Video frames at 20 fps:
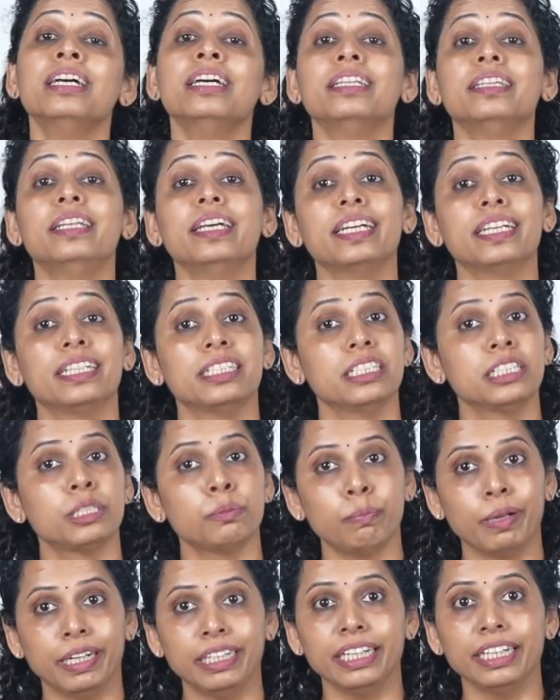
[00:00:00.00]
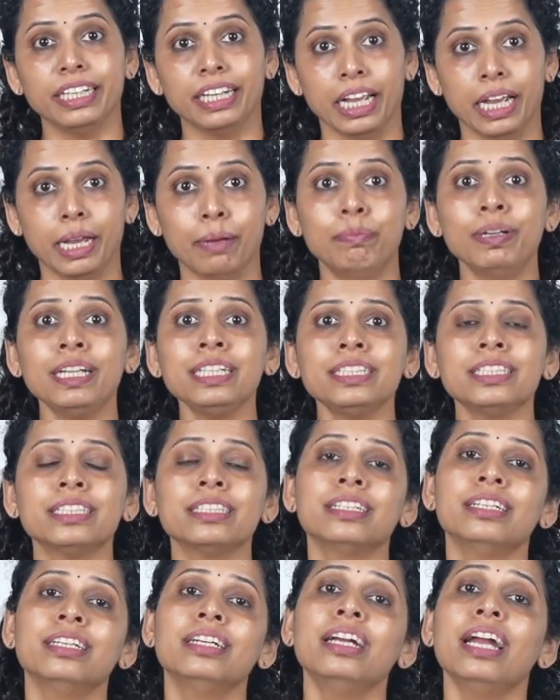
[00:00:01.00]
their spending
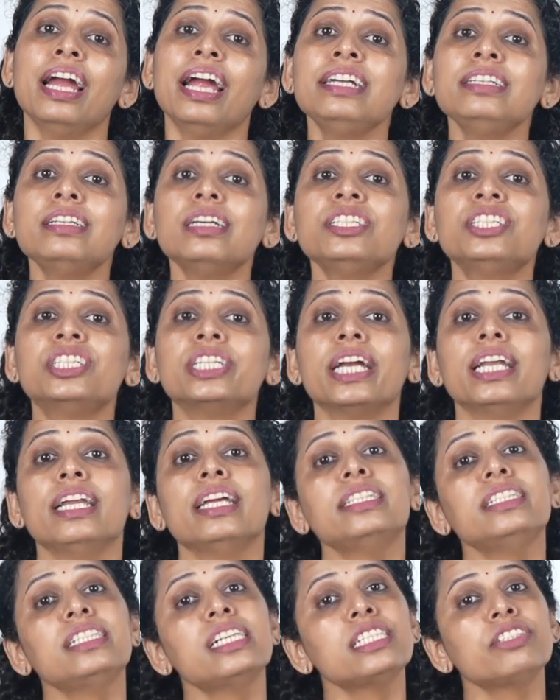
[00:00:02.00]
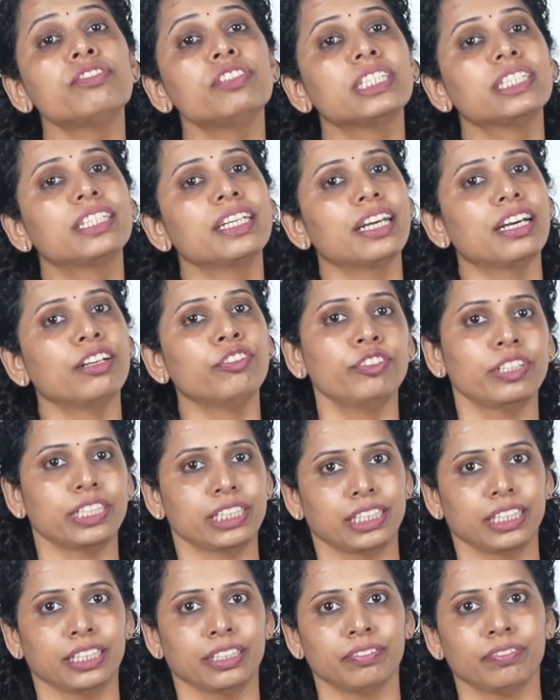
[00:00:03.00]
habits and the challenges which they are
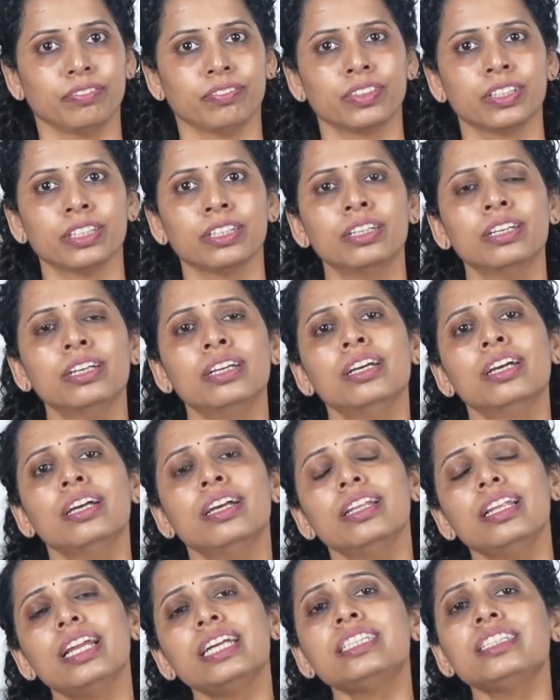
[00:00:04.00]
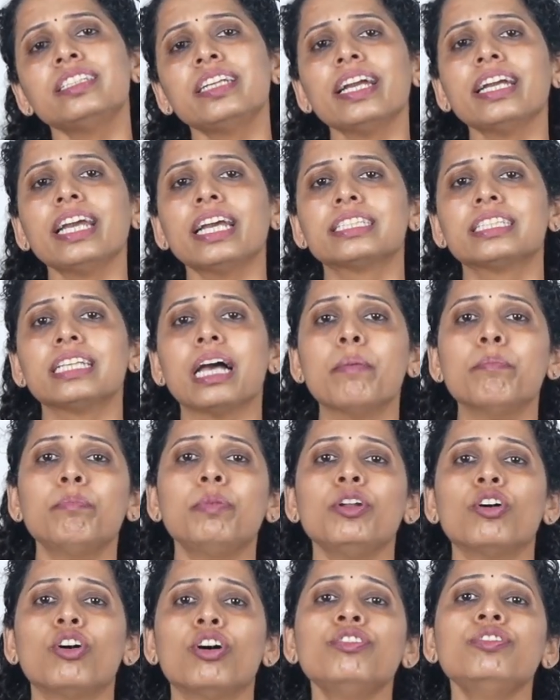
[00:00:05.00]
facing. Let's take
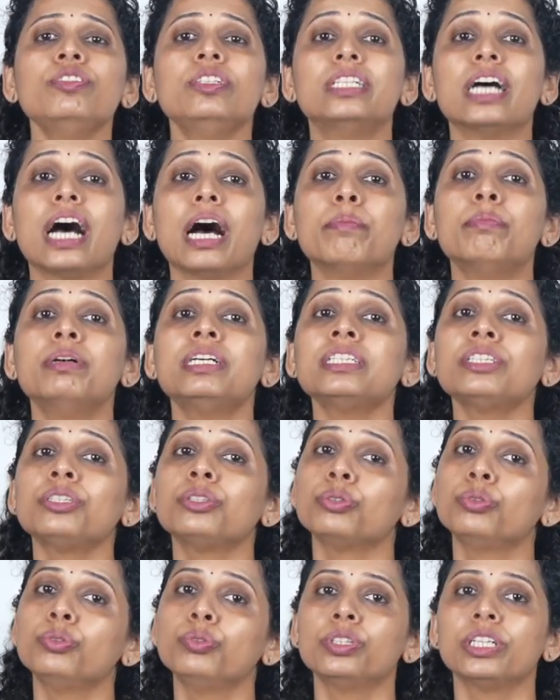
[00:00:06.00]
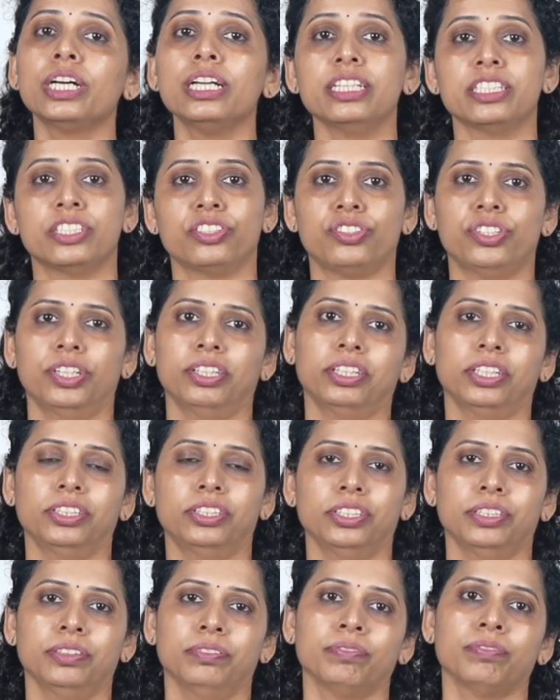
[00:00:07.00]
example of Dabur's rural
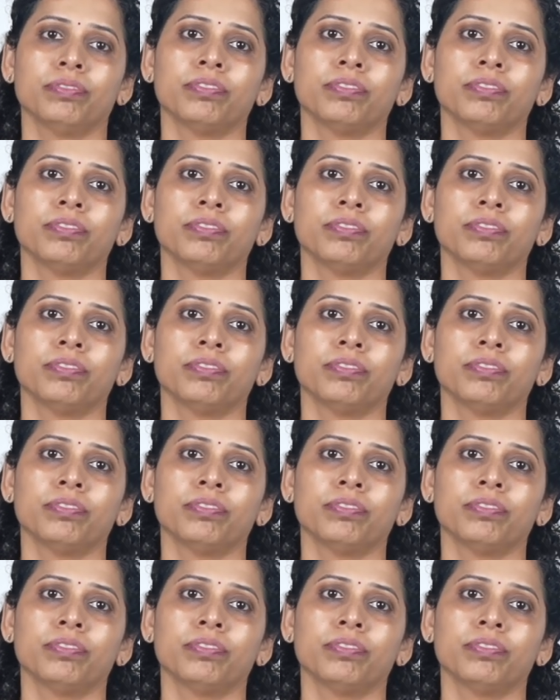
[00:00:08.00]
strategy.